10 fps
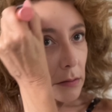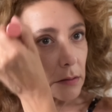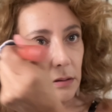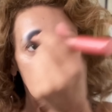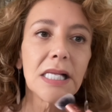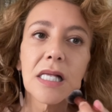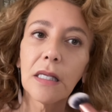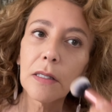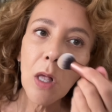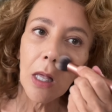a
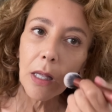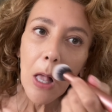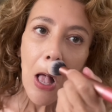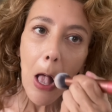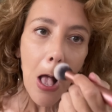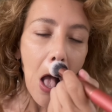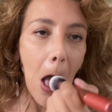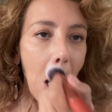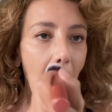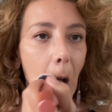natural hydrated
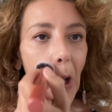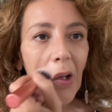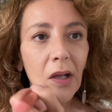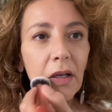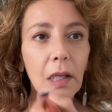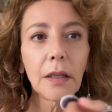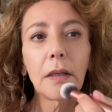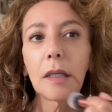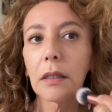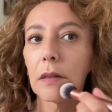finish.
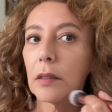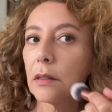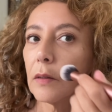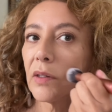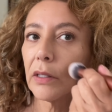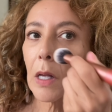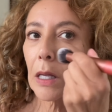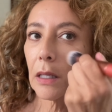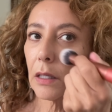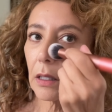
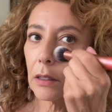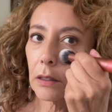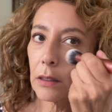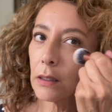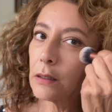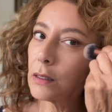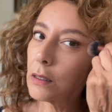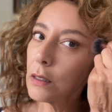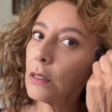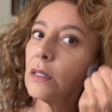Supreme
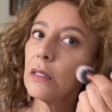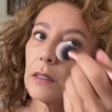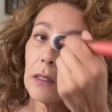Skin Bio